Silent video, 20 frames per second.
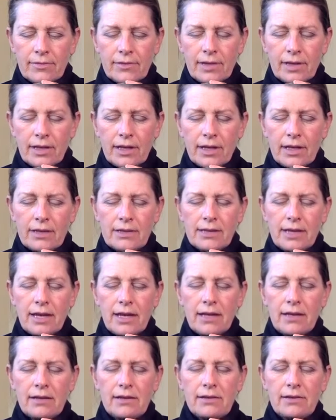And
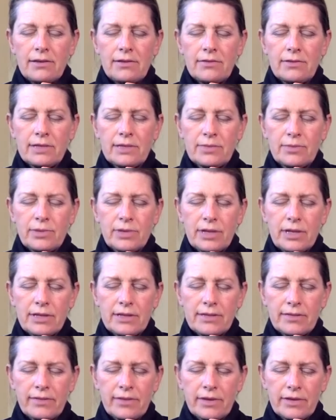exhale the whisperings
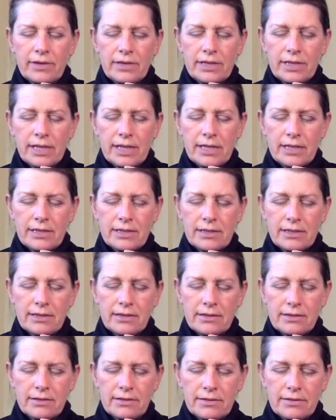of your intentions.